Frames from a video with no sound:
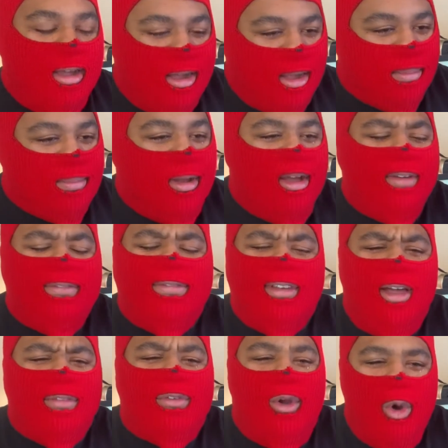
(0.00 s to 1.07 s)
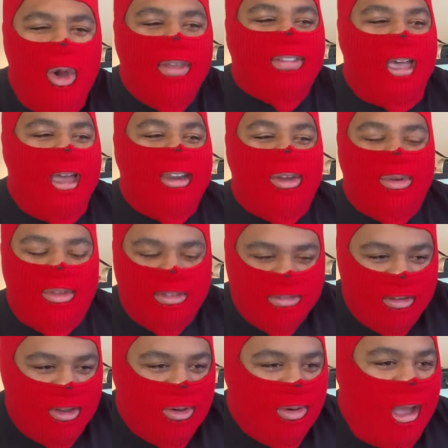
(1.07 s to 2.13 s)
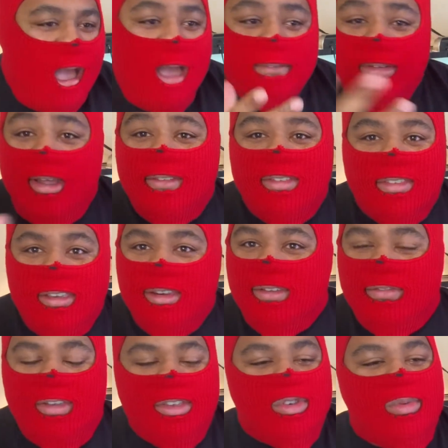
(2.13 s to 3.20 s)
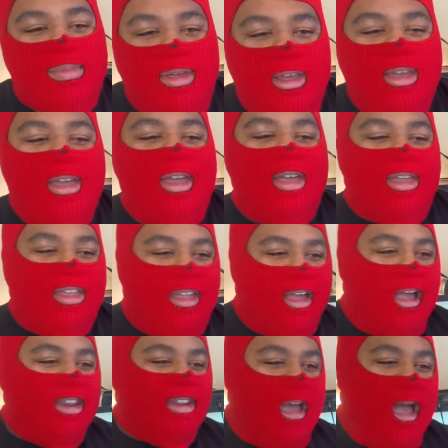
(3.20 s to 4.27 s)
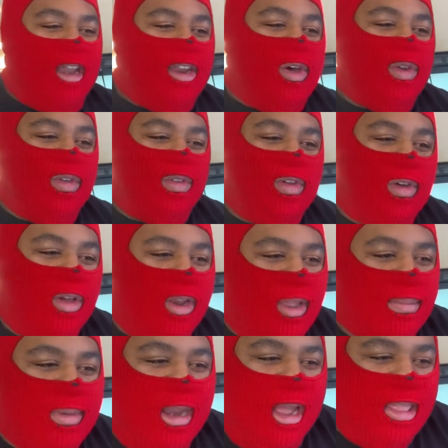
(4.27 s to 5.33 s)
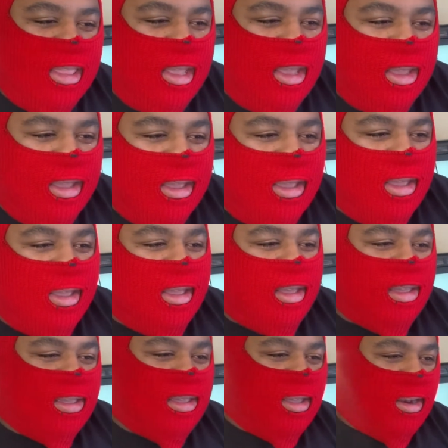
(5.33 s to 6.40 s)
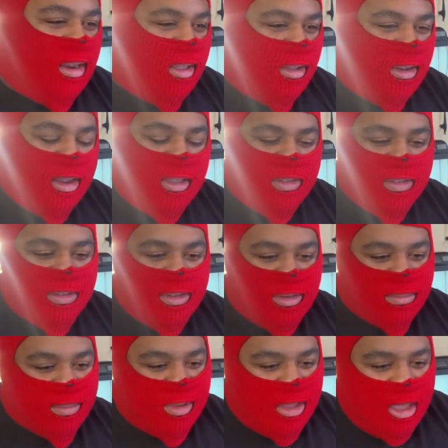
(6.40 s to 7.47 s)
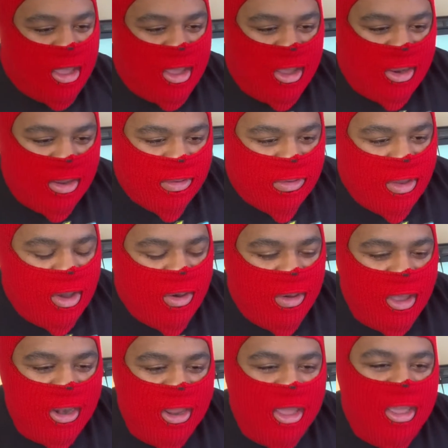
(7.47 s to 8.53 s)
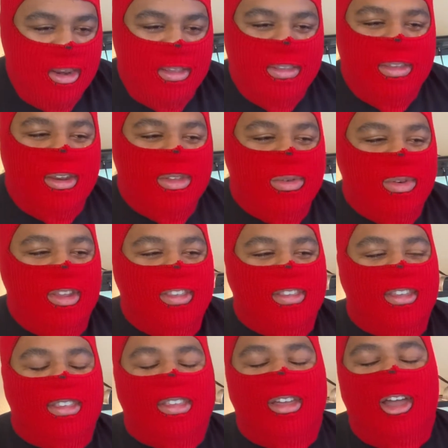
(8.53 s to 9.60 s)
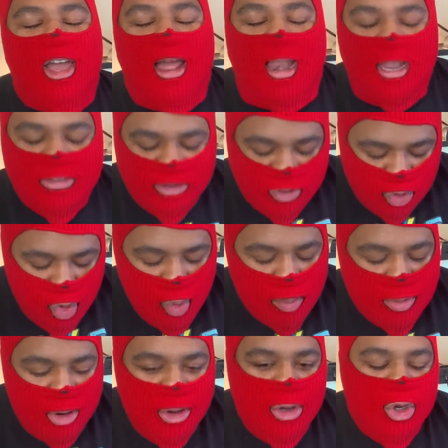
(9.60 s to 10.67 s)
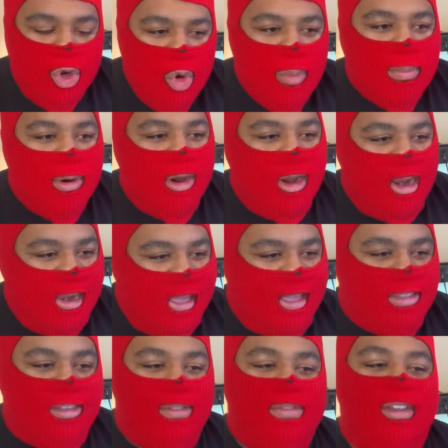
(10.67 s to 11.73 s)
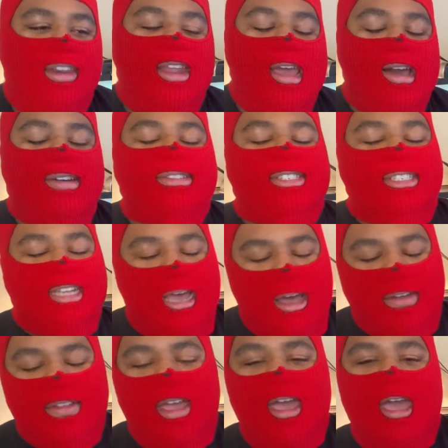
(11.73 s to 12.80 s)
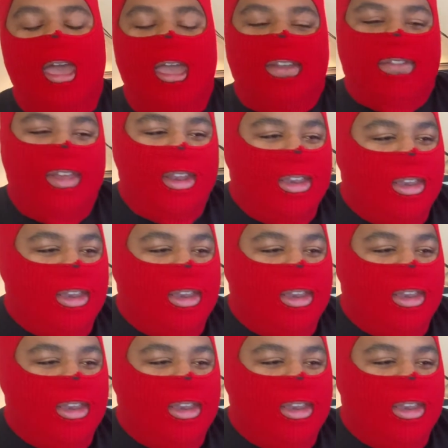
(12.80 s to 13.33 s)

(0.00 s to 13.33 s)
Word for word: up. Of of course, I know this song. I've never seen the visual, but yeah, I, I know this song a little bit. I think. Yeah, let, let's. But yeah, let's go ahead and get into this one. This is a super duper classic for down south. If you